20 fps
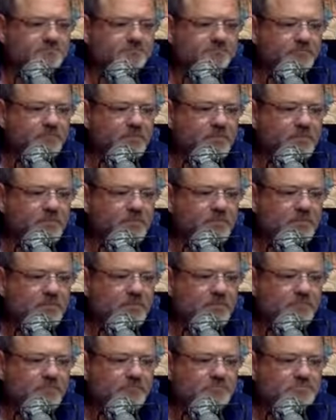
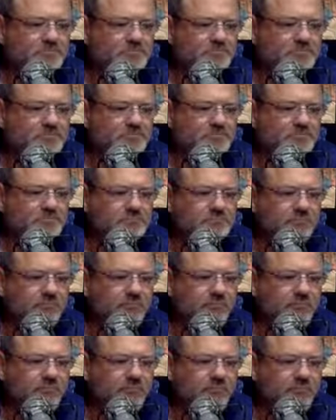
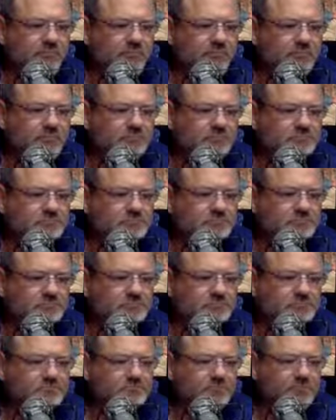
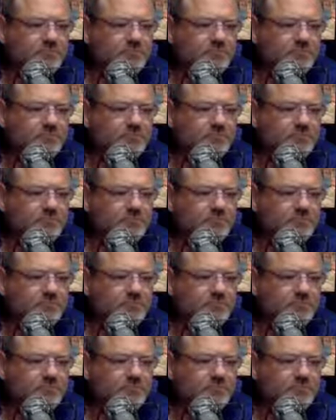[no speech]